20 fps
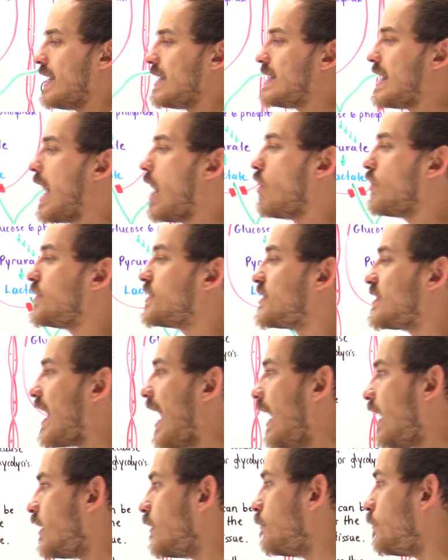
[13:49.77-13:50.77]
Now, the
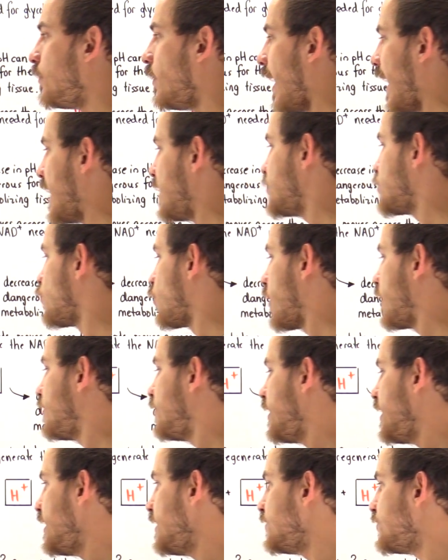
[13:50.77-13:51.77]
second place where
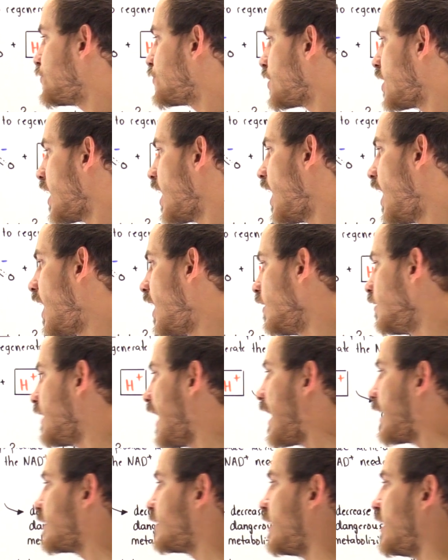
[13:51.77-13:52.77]
these uh,
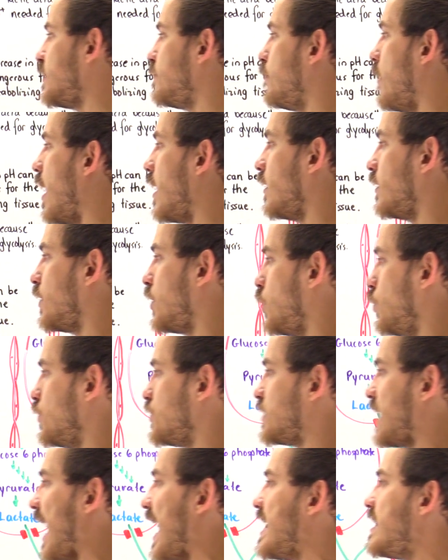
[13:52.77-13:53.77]
lactate
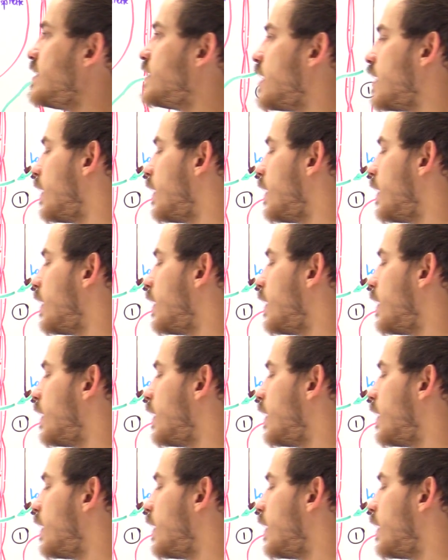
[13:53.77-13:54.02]
molecules end